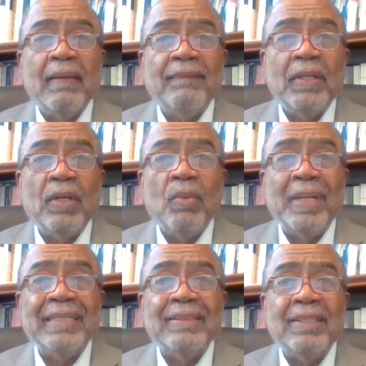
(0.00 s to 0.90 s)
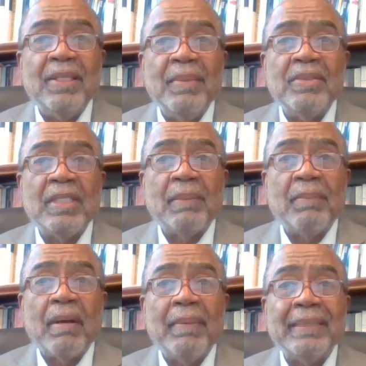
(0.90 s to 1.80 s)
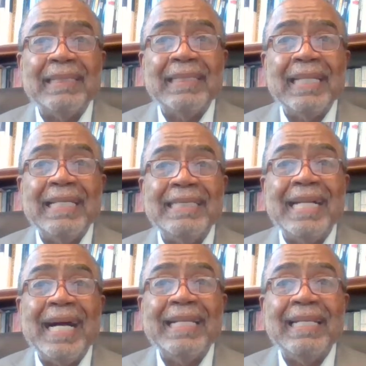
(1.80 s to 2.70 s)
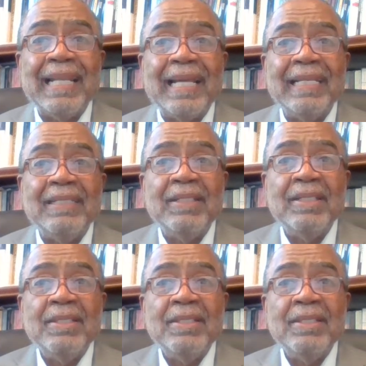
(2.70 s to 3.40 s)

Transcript: Phil went to the music department and got in line